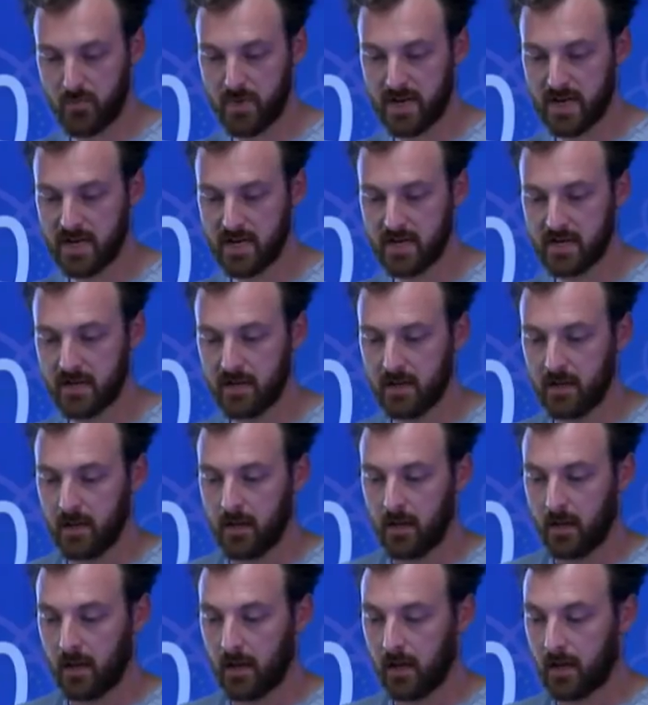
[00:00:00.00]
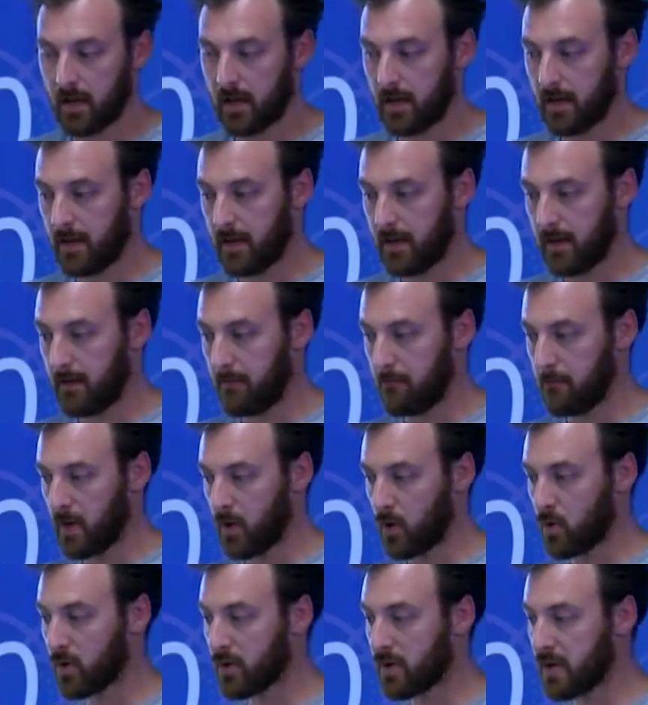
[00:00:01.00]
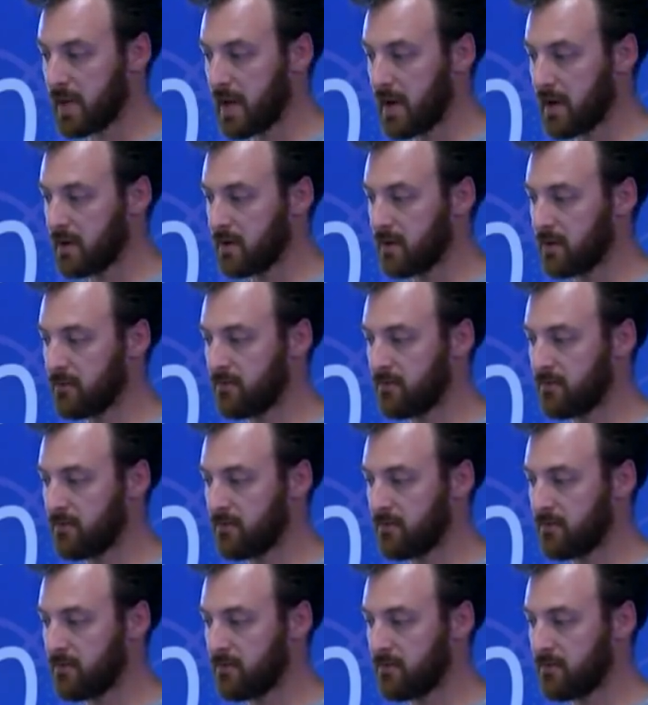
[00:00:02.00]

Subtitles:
be querying